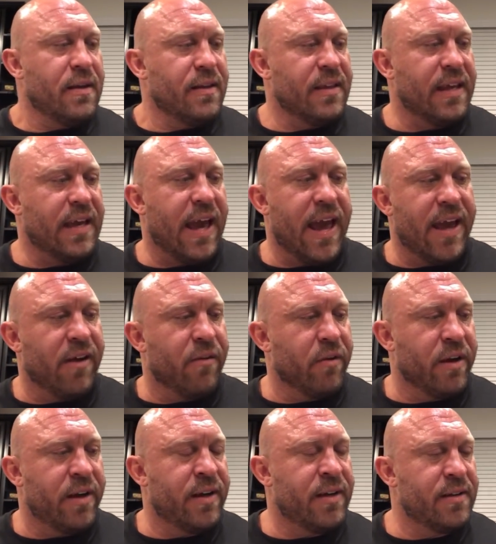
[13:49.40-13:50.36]
The
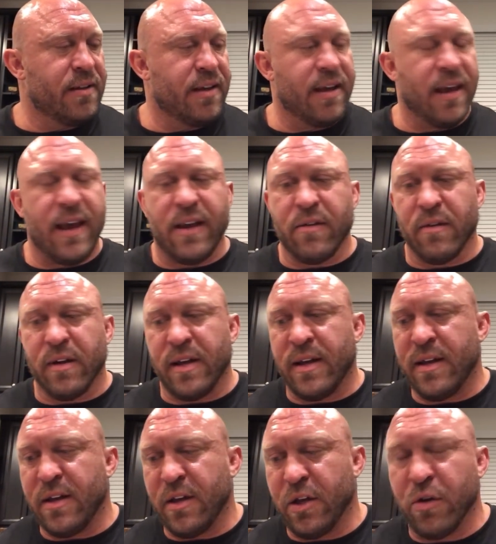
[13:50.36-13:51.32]
angry
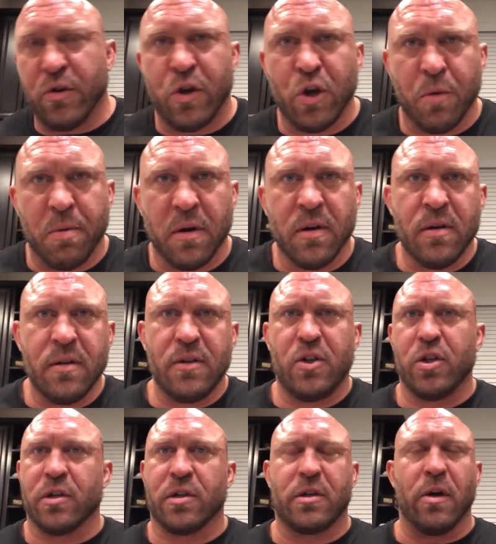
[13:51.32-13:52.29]
YouTuber,
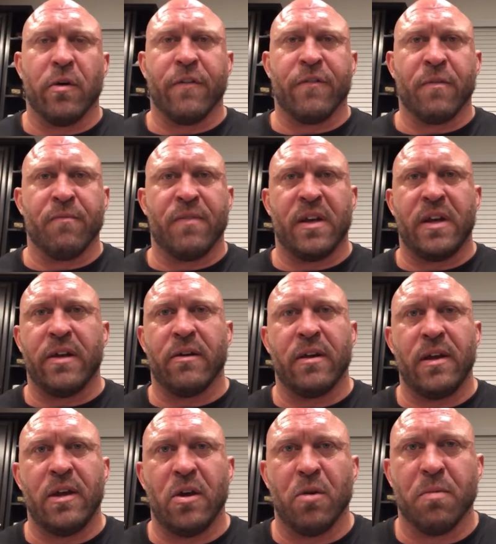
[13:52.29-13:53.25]
just going from video to
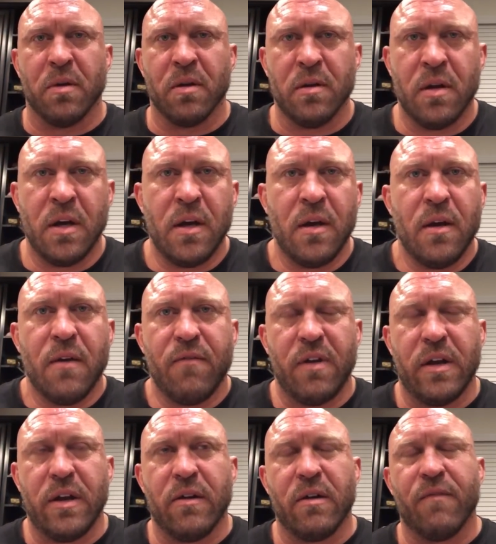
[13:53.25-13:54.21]
Uber,
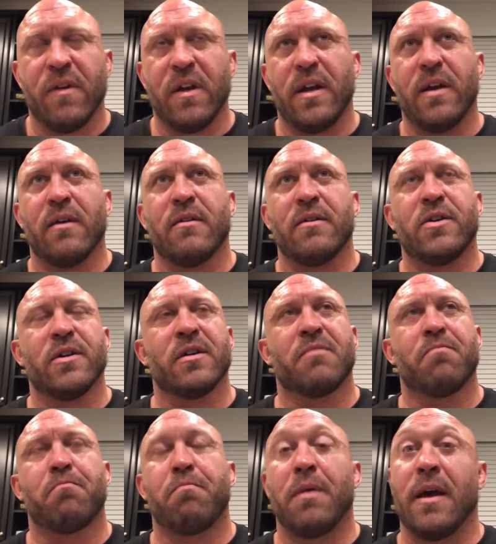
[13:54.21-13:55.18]
video to video,
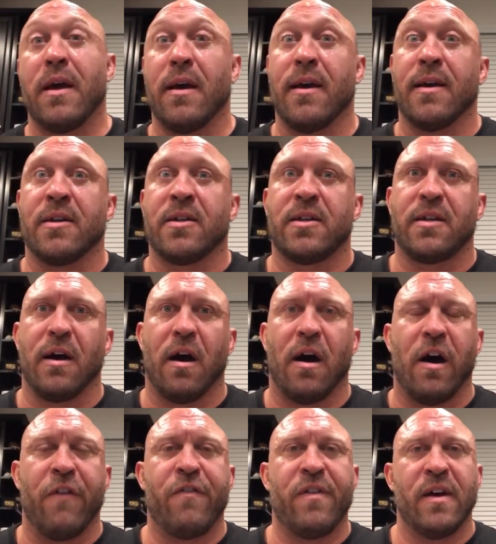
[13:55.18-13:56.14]
just pissed
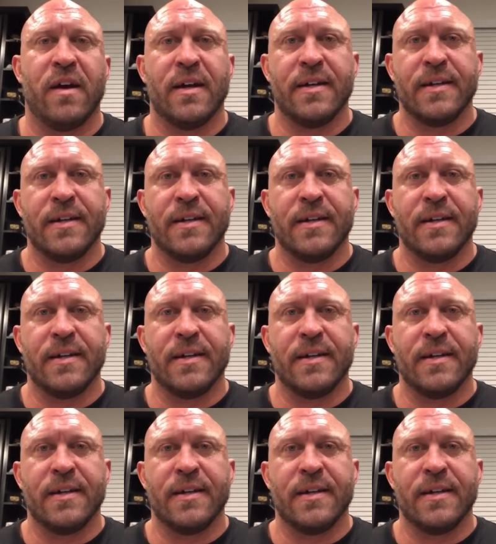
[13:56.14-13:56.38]
off,